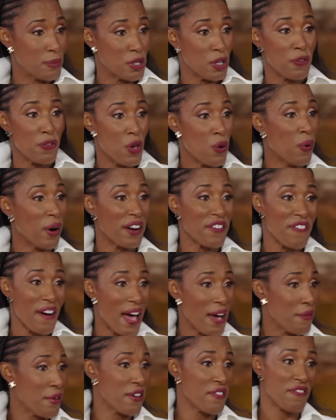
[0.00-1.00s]
So if oh. you want to
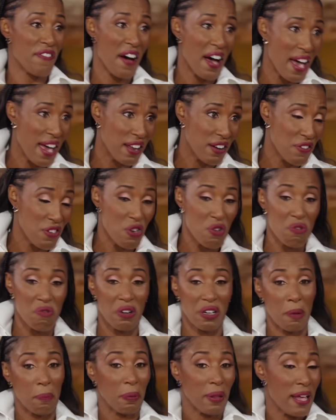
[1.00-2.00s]
fight, we can fight. If you
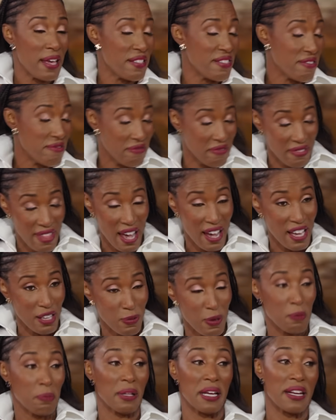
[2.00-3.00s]
want to play nice,
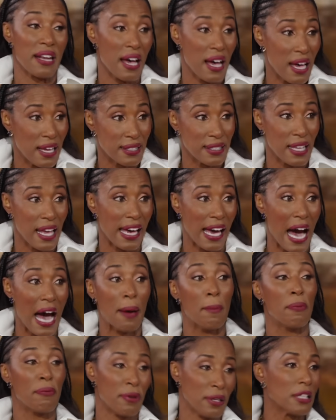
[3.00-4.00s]
we can play nice. Like, I
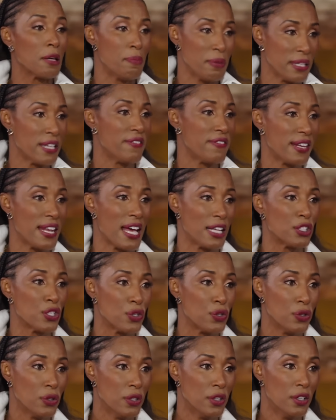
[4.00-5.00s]
really believe in that,
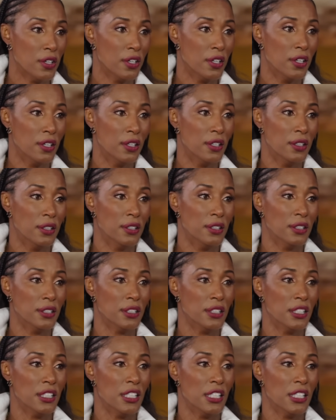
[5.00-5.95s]
too. But I, I